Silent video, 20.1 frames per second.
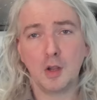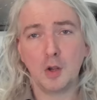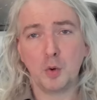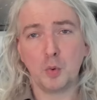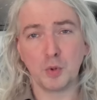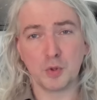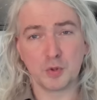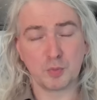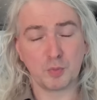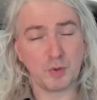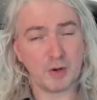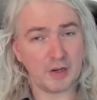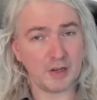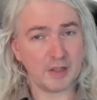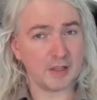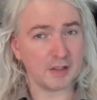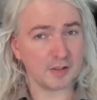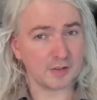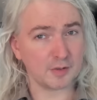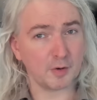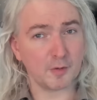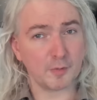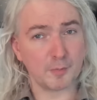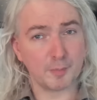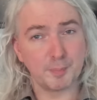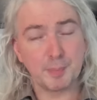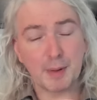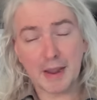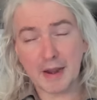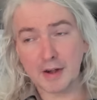was really a sort
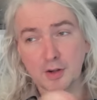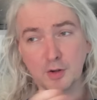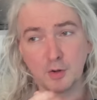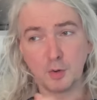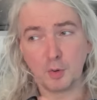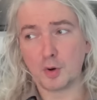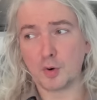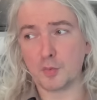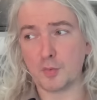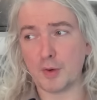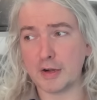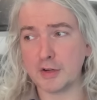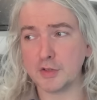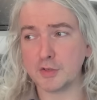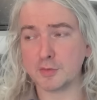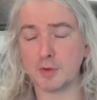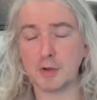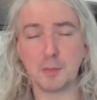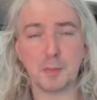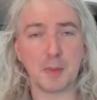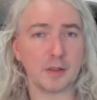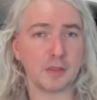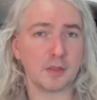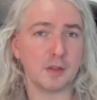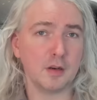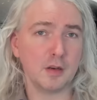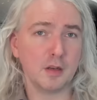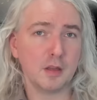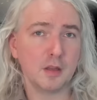of backdoor registry method.